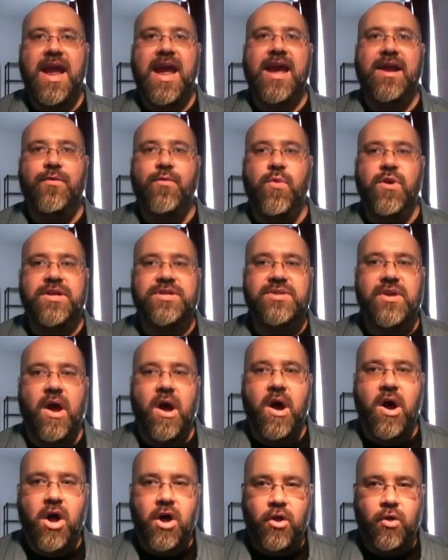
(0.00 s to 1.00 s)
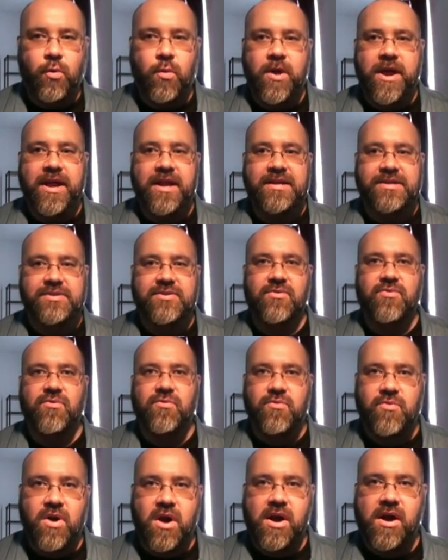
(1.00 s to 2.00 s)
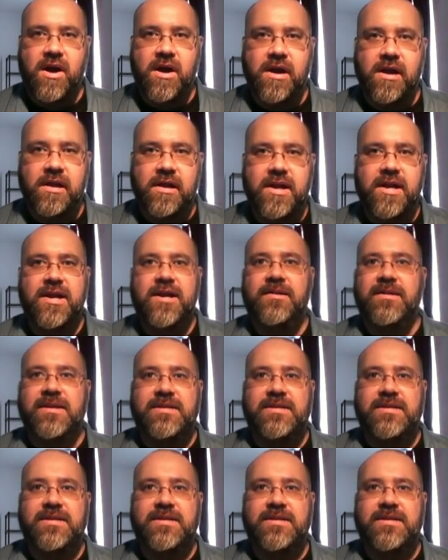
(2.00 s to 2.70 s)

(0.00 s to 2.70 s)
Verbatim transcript: and was always wrong.